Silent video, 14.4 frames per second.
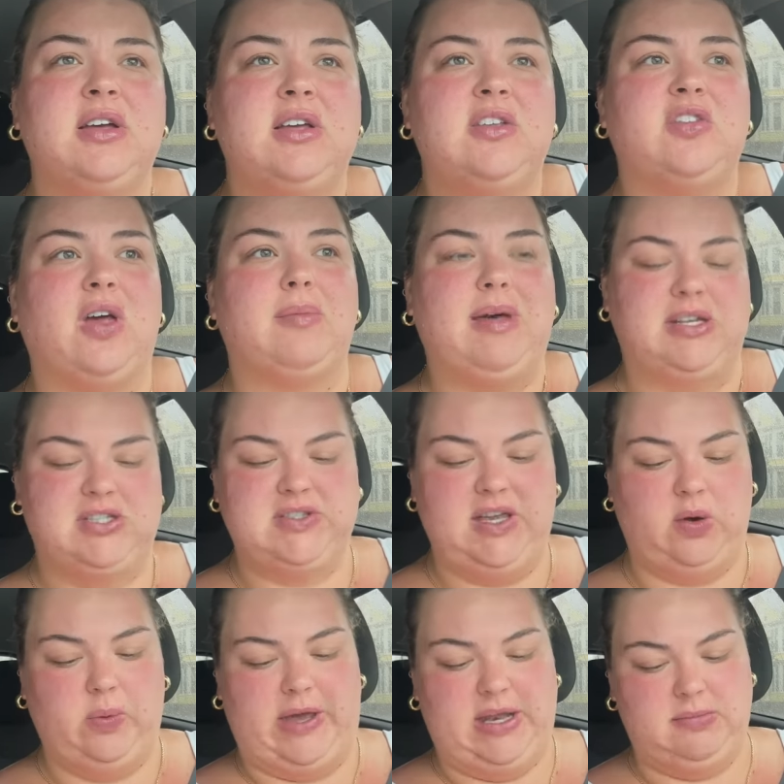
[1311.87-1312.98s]
So I might just like
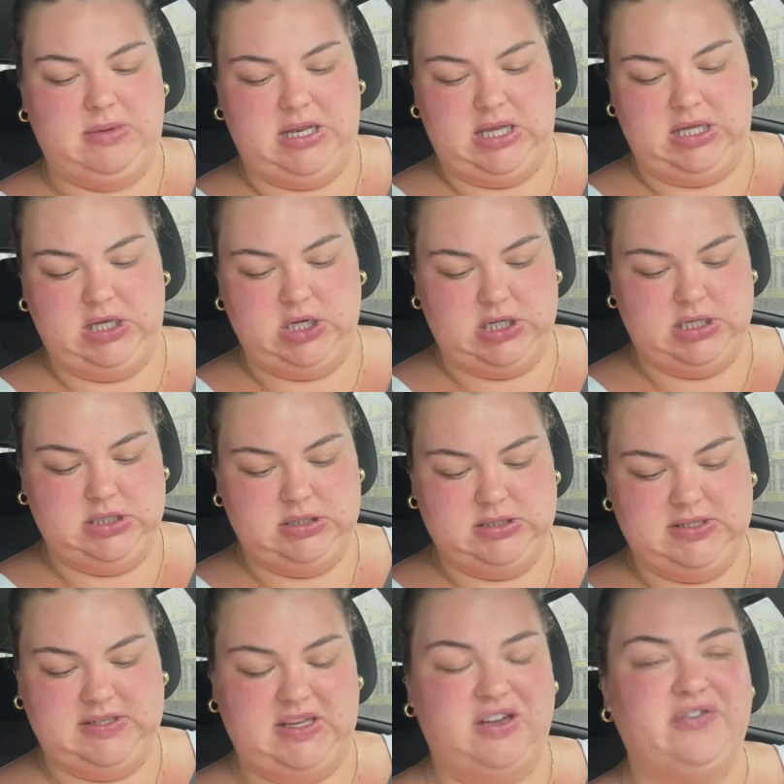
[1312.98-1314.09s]
wait a minute here,
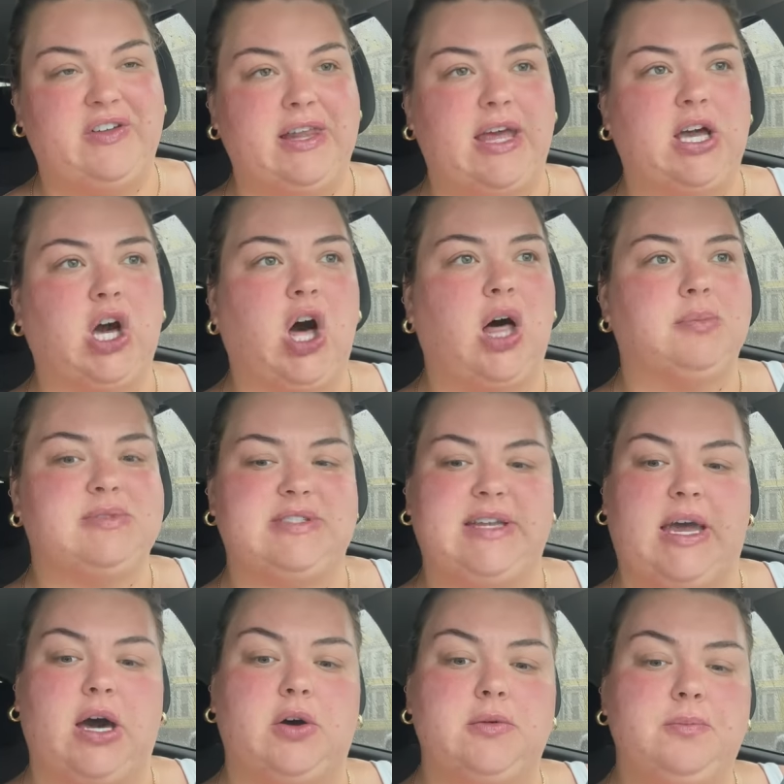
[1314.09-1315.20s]
see if it like calms
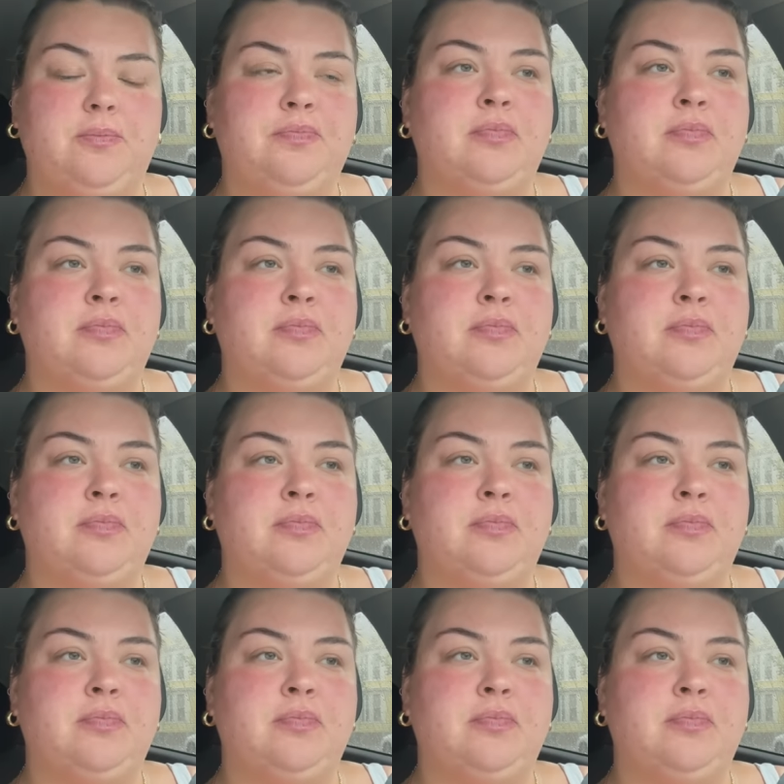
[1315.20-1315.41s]
down.